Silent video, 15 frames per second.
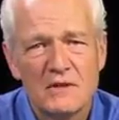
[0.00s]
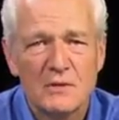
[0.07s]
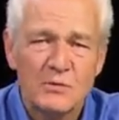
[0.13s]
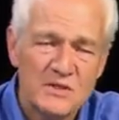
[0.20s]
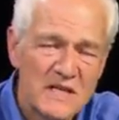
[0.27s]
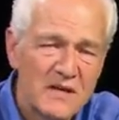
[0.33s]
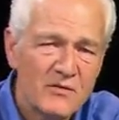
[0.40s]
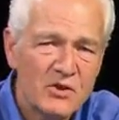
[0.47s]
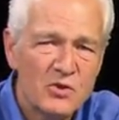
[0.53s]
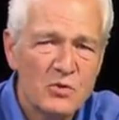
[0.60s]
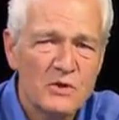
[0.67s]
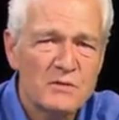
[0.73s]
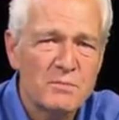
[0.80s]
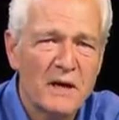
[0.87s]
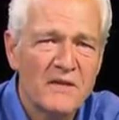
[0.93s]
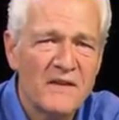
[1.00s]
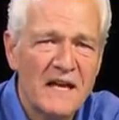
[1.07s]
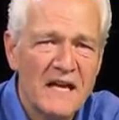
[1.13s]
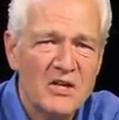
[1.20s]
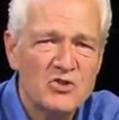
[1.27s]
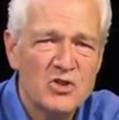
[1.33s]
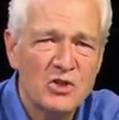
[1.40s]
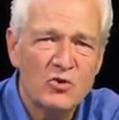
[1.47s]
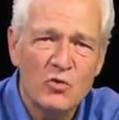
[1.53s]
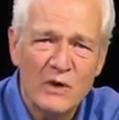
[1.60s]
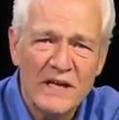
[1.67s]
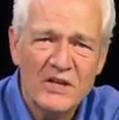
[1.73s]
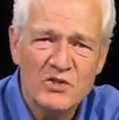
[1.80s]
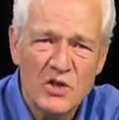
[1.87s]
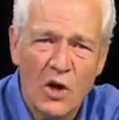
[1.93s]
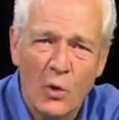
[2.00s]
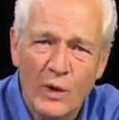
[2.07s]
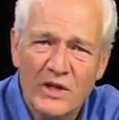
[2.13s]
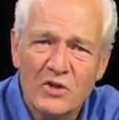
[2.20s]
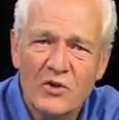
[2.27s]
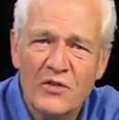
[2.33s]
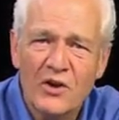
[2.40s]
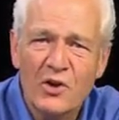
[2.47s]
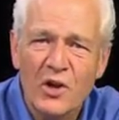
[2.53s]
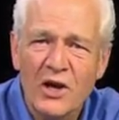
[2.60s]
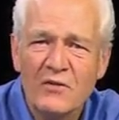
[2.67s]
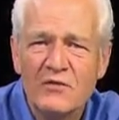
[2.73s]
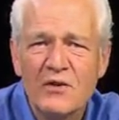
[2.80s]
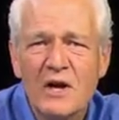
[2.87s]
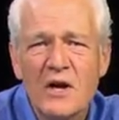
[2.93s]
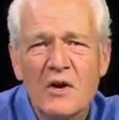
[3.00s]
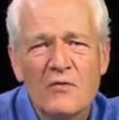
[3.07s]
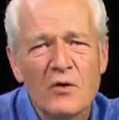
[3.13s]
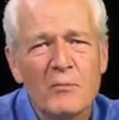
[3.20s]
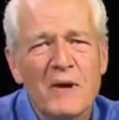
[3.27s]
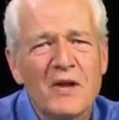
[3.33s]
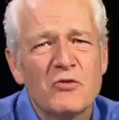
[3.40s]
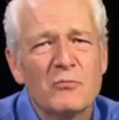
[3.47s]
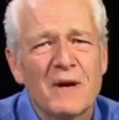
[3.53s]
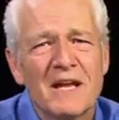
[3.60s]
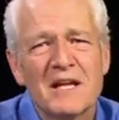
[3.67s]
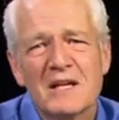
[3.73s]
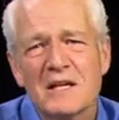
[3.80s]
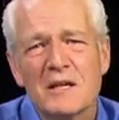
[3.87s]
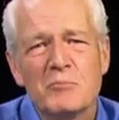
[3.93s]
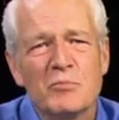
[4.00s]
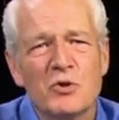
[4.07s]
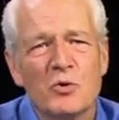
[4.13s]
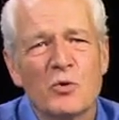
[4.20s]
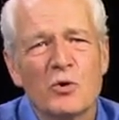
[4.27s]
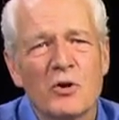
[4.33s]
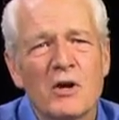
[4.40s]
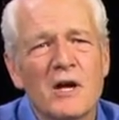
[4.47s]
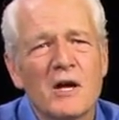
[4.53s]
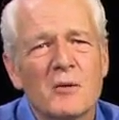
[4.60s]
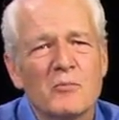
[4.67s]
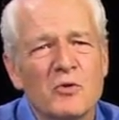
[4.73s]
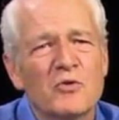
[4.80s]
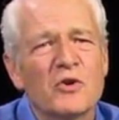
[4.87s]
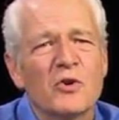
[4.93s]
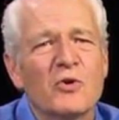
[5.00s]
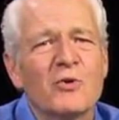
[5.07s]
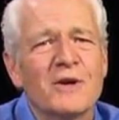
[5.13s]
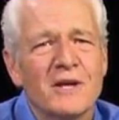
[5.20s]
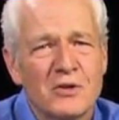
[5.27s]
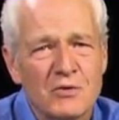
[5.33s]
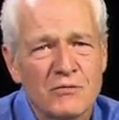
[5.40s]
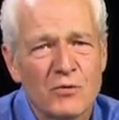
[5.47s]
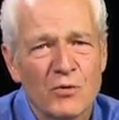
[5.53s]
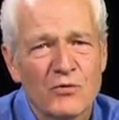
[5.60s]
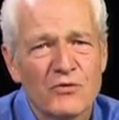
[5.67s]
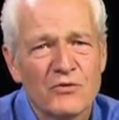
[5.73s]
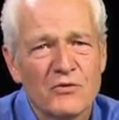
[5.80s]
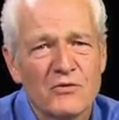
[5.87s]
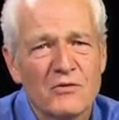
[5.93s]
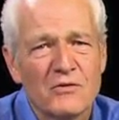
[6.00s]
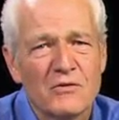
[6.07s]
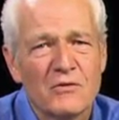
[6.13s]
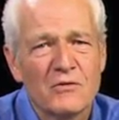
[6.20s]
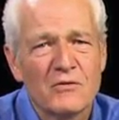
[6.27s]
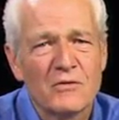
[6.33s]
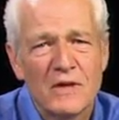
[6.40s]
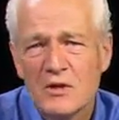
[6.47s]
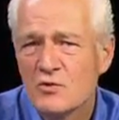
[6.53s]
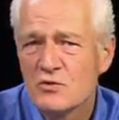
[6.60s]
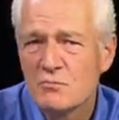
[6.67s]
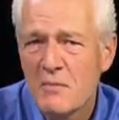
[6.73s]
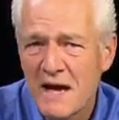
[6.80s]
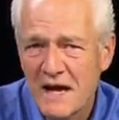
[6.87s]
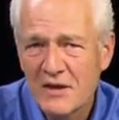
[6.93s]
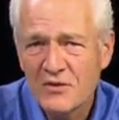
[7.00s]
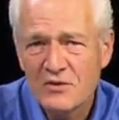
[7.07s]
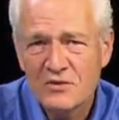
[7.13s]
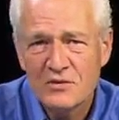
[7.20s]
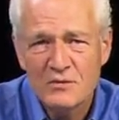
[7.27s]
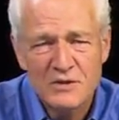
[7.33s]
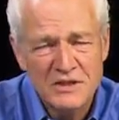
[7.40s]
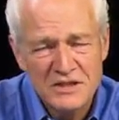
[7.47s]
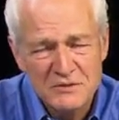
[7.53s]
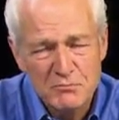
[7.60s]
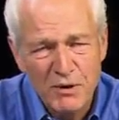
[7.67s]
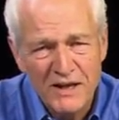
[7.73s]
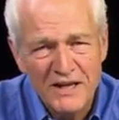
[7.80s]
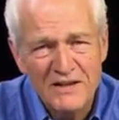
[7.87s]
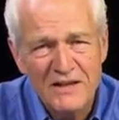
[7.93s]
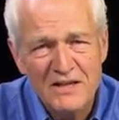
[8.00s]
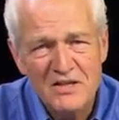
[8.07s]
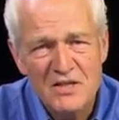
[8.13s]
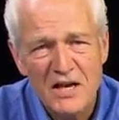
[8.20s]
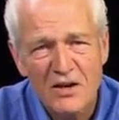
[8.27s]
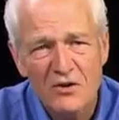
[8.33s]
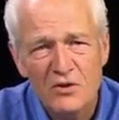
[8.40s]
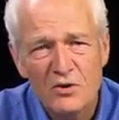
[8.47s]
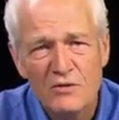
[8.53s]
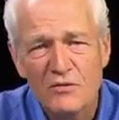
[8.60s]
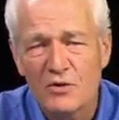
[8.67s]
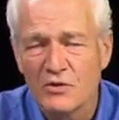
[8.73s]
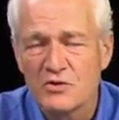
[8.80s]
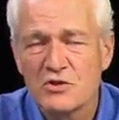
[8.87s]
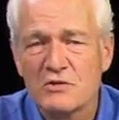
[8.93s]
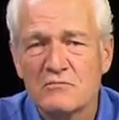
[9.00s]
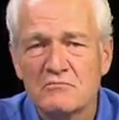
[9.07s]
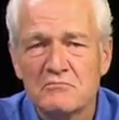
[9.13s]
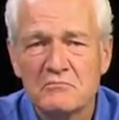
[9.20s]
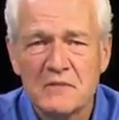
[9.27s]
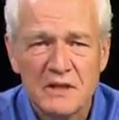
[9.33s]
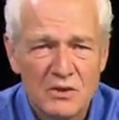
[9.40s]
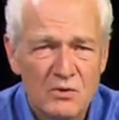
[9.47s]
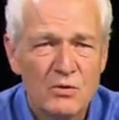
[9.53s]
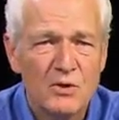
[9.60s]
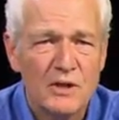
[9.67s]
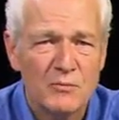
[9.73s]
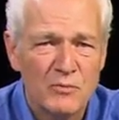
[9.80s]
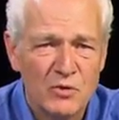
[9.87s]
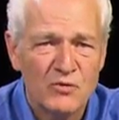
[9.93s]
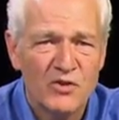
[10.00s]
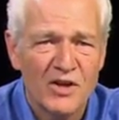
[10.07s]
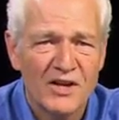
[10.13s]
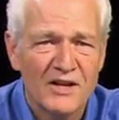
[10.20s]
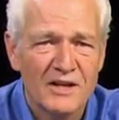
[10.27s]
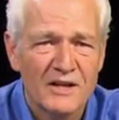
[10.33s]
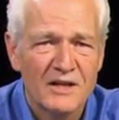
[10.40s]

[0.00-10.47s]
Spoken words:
It was given to us by the ancient Greeks owing to their love for mathematically pure musical intervals. They used math to explain the entire universe, including music.